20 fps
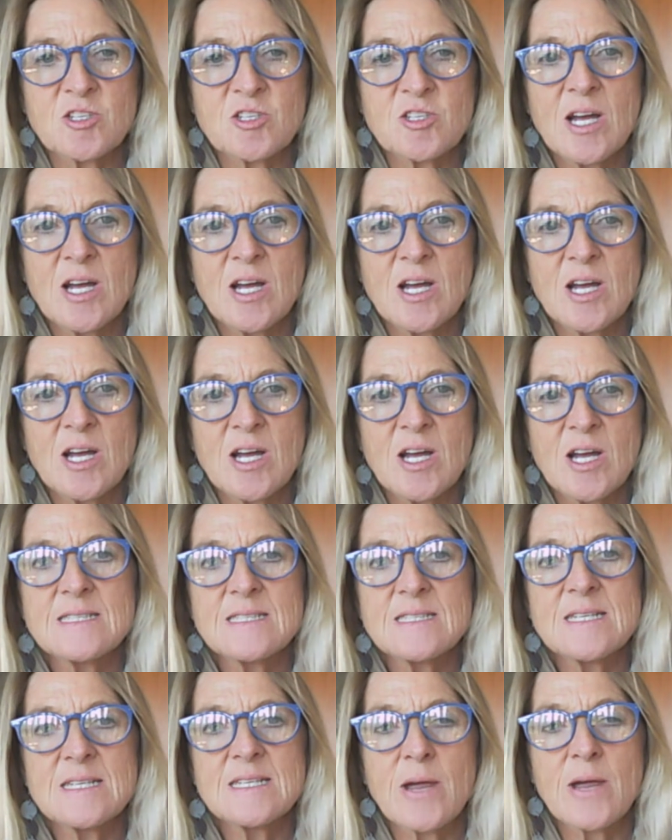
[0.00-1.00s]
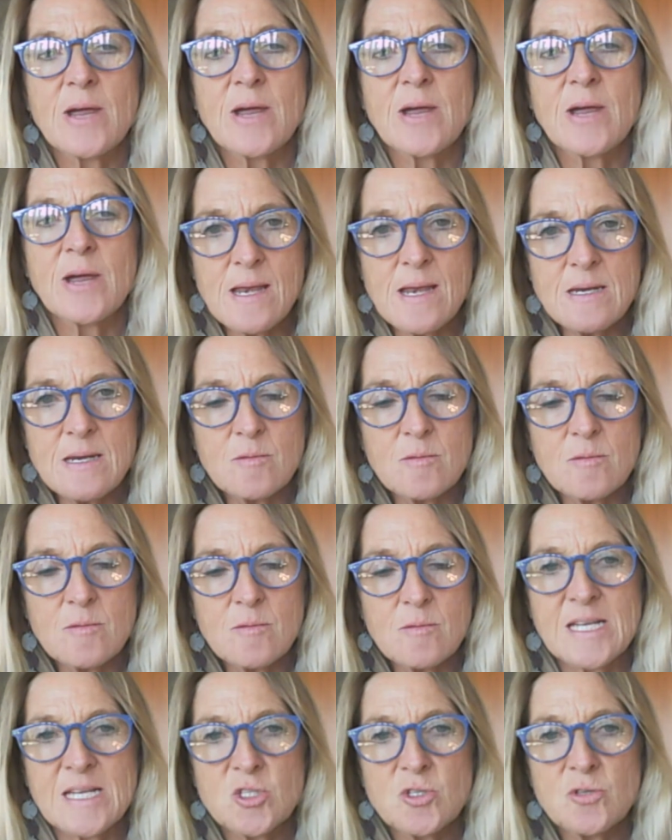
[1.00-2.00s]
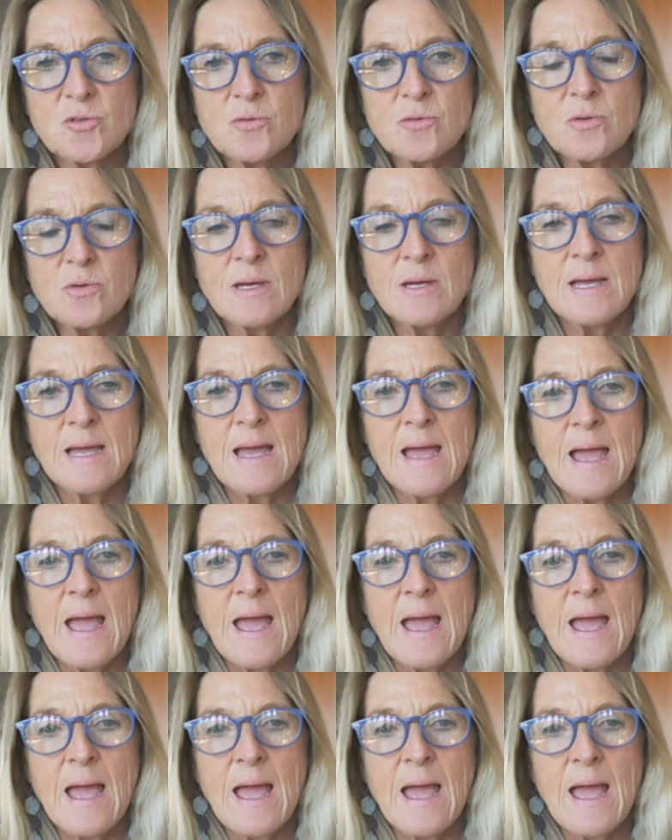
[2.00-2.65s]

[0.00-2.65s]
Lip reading: My child is in grade 1 or grade 2,